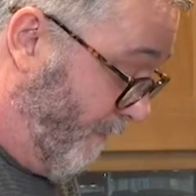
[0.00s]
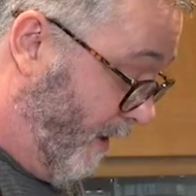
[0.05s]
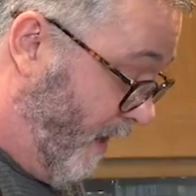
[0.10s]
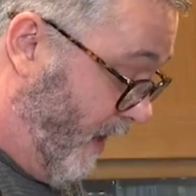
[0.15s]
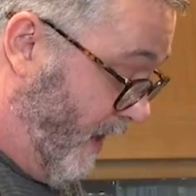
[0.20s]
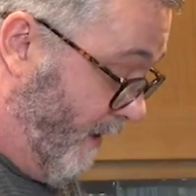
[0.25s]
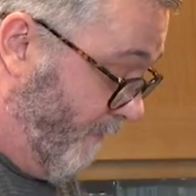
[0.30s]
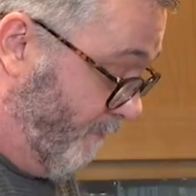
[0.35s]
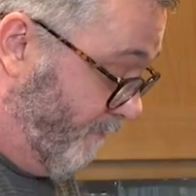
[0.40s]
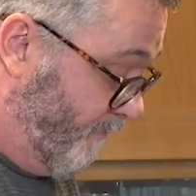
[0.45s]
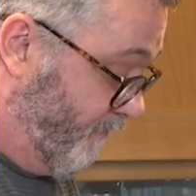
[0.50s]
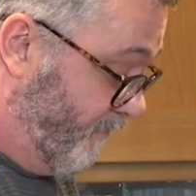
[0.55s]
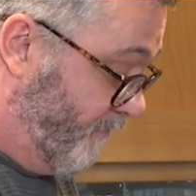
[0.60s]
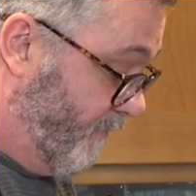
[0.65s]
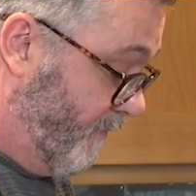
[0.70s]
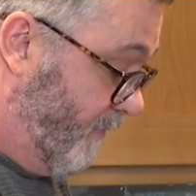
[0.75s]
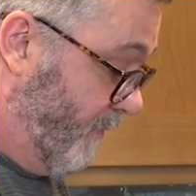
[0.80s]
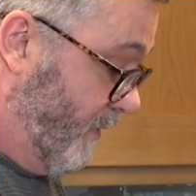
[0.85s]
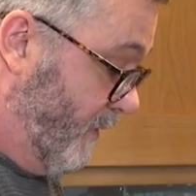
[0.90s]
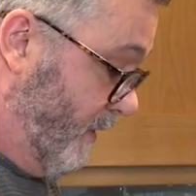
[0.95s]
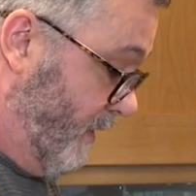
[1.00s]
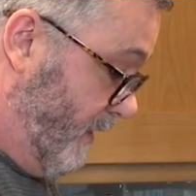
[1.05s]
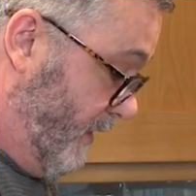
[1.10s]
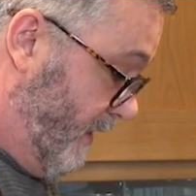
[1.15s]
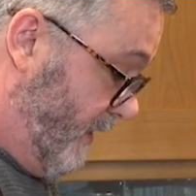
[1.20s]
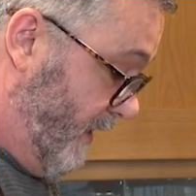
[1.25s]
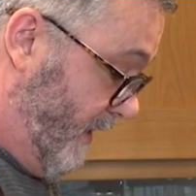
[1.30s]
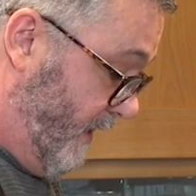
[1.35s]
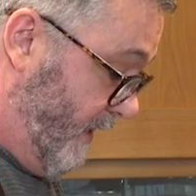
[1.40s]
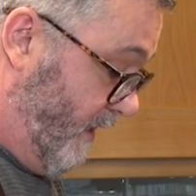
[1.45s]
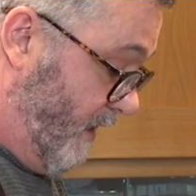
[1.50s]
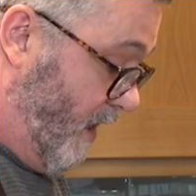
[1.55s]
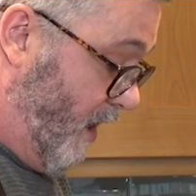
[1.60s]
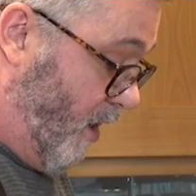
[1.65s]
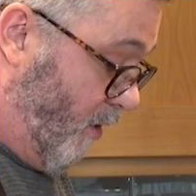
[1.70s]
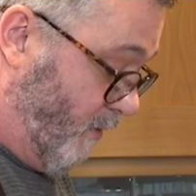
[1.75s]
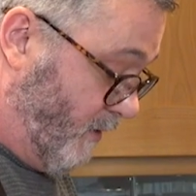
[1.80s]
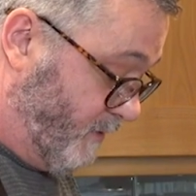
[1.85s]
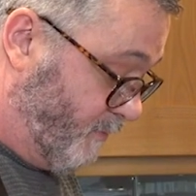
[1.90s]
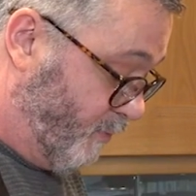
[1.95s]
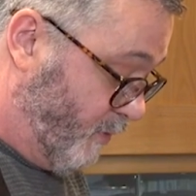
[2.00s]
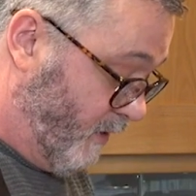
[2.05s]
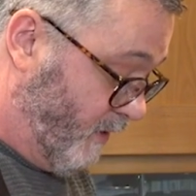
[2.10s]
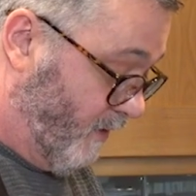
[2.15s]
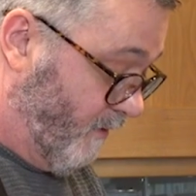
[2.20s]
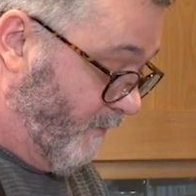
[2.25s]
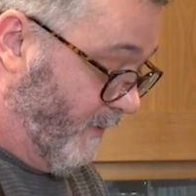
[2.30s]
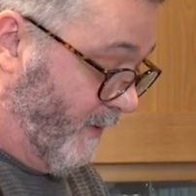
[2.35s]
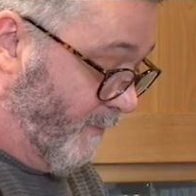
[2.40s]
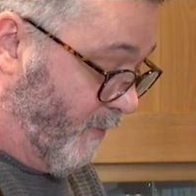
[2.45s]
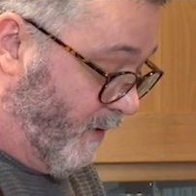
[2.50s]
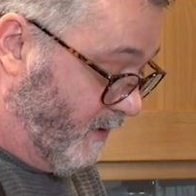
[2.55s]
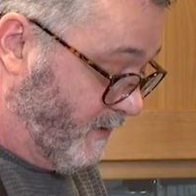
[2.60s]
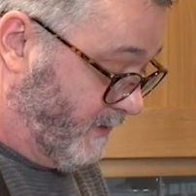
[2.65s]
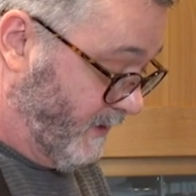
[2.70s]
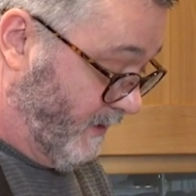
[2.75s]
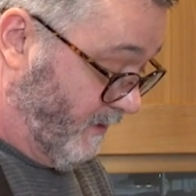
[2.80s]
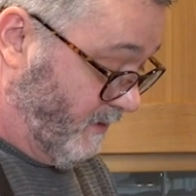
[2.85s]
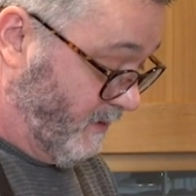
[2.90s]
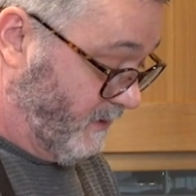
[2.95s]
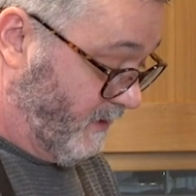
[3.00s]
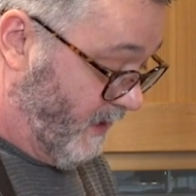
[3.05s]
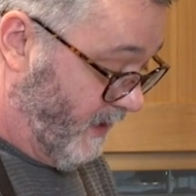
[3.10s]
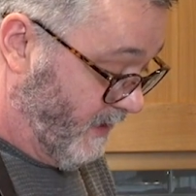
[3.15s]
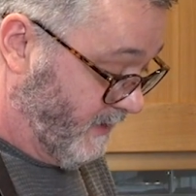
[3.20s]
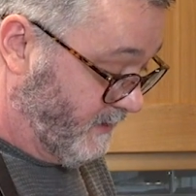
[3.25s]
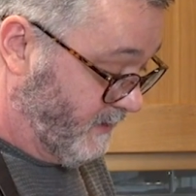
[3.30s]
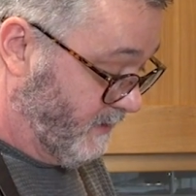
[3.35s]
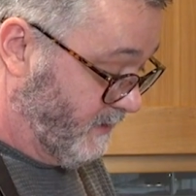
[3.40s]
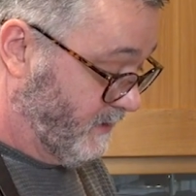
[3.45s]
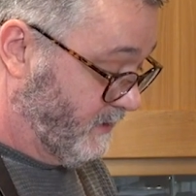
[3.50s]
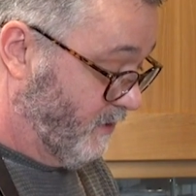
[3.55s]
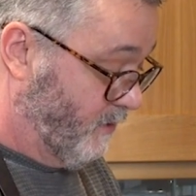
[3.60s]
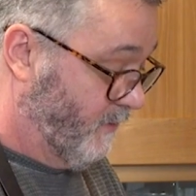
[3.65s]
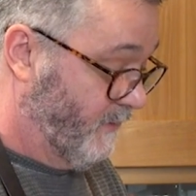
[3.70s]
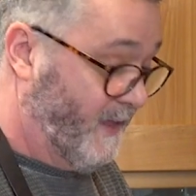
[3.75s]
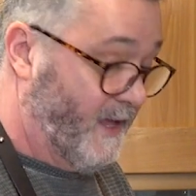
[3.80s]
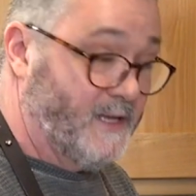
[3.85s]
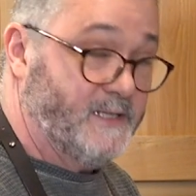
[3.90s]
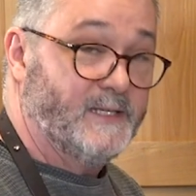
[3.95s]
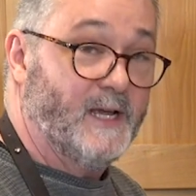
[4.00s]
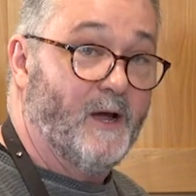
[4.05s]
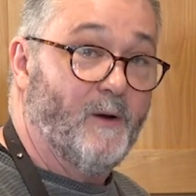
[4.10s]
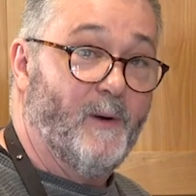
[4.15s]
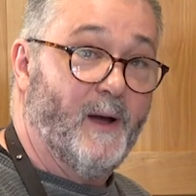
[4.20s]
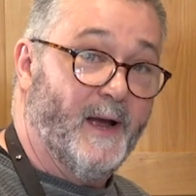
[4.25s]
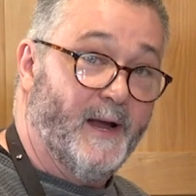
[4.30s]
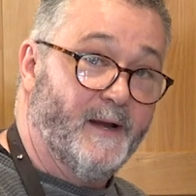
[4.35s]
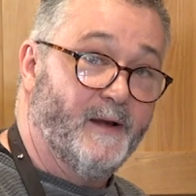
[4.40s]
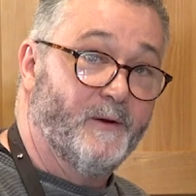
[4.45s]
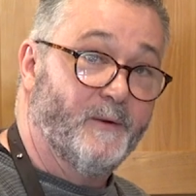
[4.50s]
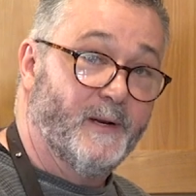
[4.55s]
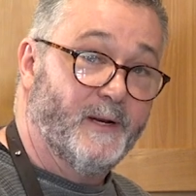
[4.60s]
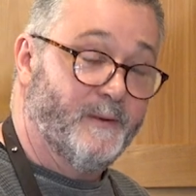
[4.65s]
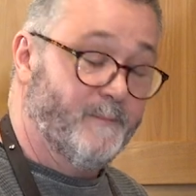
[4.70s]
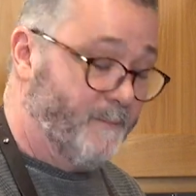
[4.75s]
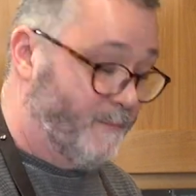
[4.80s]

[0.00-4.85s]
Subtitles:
mom always put her meatballs in her sauce, so that's how I do it,